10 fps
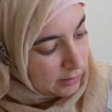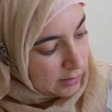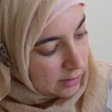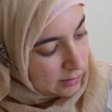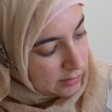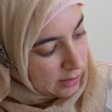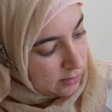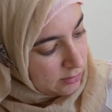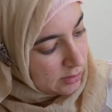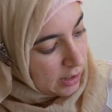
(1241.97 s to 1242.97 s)
say the
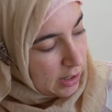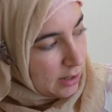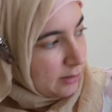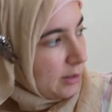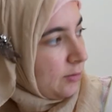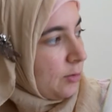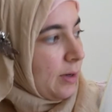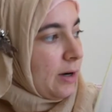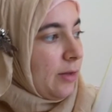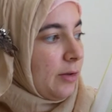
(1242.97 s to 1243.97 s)
sound, and they have to
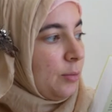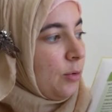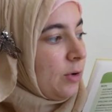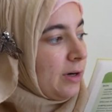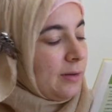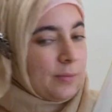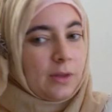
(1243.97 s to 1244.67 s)
write on their board.